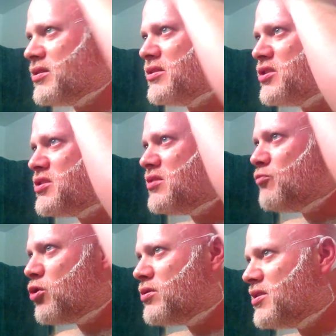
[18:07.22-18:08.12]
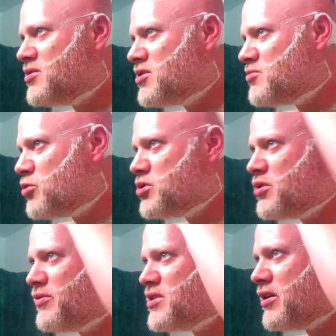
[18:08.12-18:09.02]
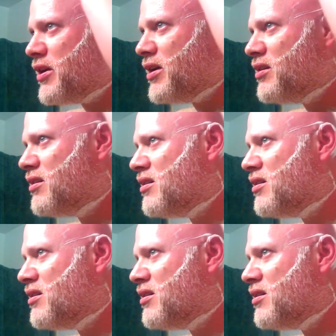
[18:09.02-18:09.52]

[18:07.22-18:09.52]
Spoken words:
so it's just more surface area